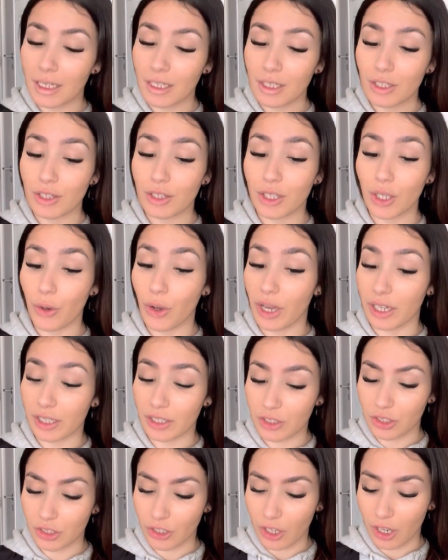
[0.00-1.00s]
So
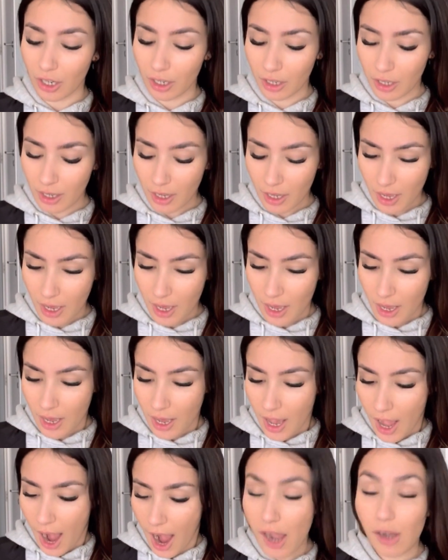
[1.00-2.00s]
extra.
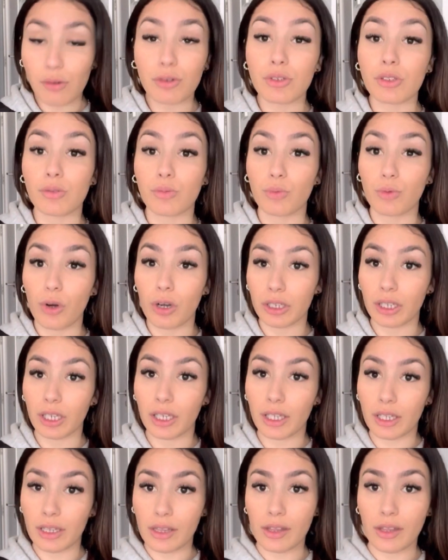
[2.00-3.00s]
I was walking
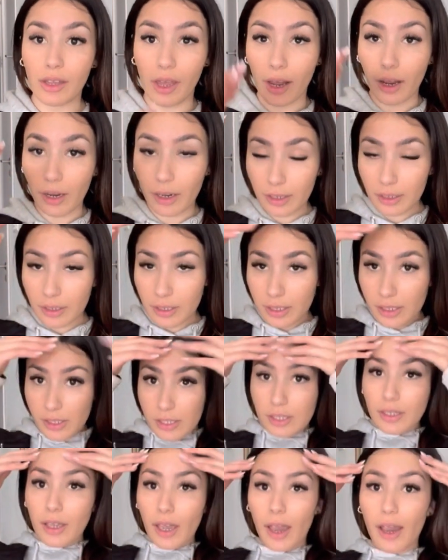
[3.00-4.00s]
in there
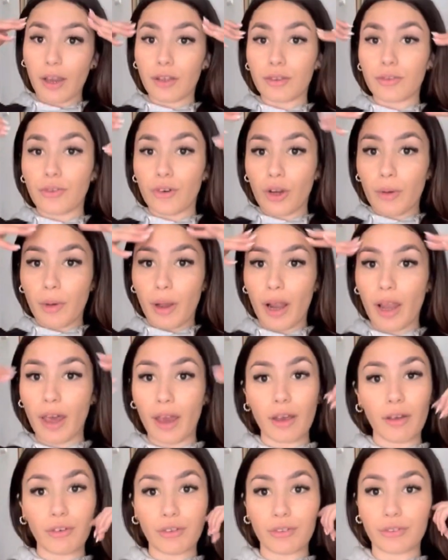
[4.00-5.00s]
scared for my life,
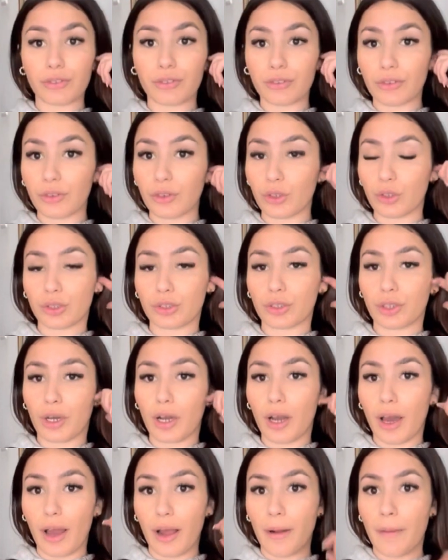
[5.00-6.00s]
not gonna lie.